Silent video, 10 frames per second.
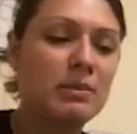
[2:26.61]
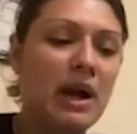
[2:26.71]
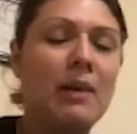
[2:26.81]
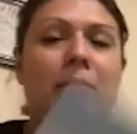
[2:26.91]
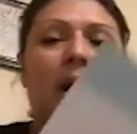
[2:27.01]

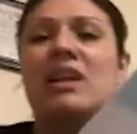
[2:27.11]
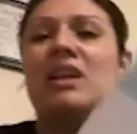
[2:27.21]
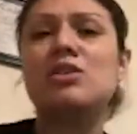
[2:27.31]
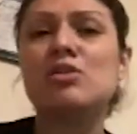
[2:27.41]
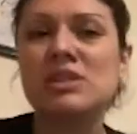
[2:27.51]
but I
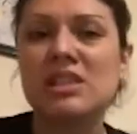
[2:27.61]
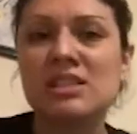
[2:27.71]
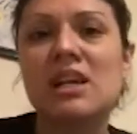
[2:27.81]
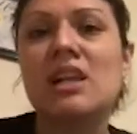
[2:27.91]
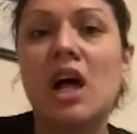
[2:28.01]
didn't use
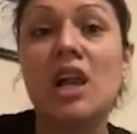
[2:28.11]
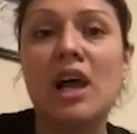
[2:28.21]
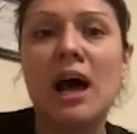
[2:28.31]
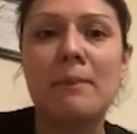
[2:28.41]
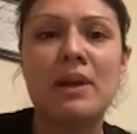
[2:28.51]
this a lot,